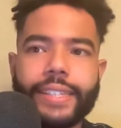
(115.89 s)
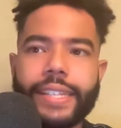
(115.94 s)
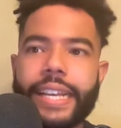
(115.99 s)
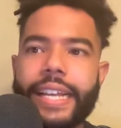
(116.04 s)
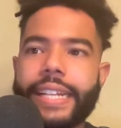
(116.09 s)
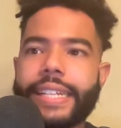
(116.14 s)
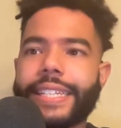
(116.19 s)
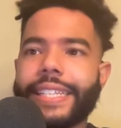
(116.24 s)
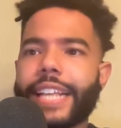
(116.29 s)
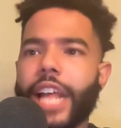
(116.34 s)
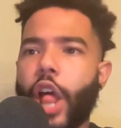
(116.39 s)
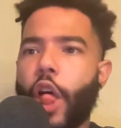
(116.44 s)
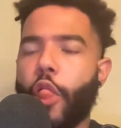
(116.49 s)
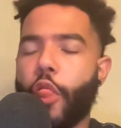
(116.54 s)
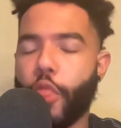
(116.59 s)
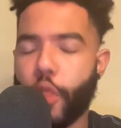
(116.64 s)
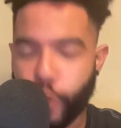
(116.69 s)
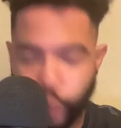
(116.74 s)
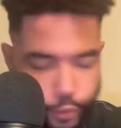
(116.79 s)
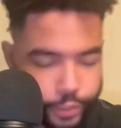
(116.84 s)
It's
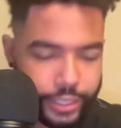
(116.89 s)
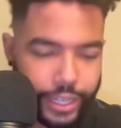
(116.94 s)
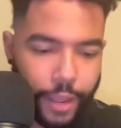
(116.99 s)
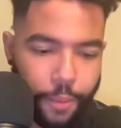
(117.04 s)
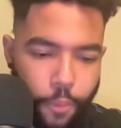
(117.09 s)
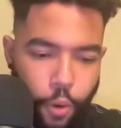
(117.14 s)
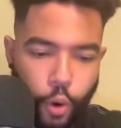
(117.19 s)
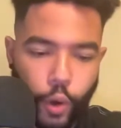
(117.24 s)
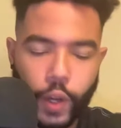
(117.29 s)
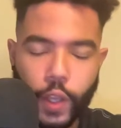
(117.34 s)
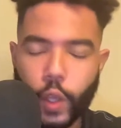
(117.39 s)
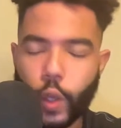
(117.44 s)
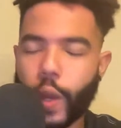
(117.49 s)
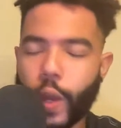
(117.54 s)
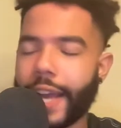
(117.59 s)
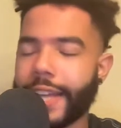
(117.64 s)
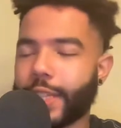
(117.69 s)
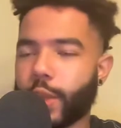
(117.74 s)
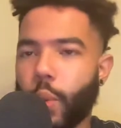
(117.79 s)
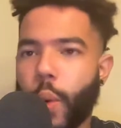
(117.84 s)
Thursday morning. You
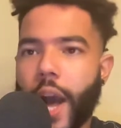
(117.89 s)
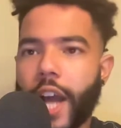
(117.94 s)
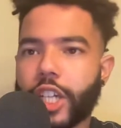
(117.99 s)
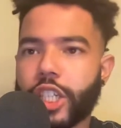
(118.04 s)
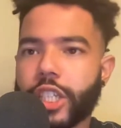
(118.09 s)
guys watch